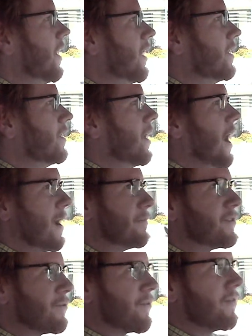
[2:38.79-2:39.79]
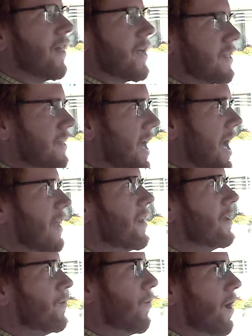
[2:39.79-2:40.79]
And I'm sort of like that
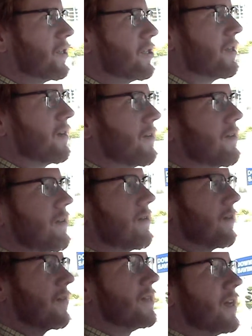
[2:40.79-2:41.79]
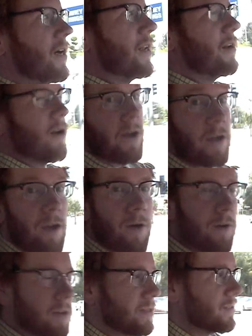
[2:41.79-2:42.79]
in watching Donnie
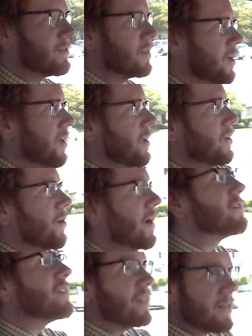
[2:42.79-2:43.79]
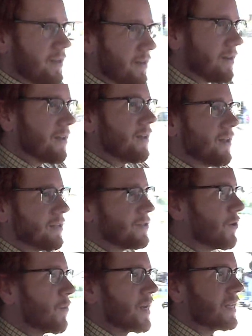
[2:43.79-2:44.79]
Darko, because, you know, I've seen it
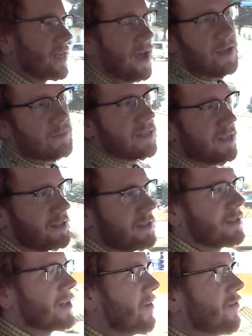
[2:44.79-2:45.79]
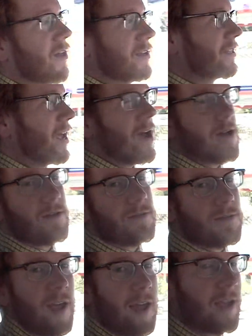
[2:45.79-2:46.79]
so many times, I've lost
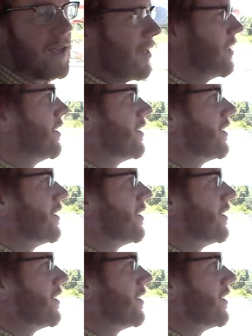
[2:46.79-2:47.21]
count. Like,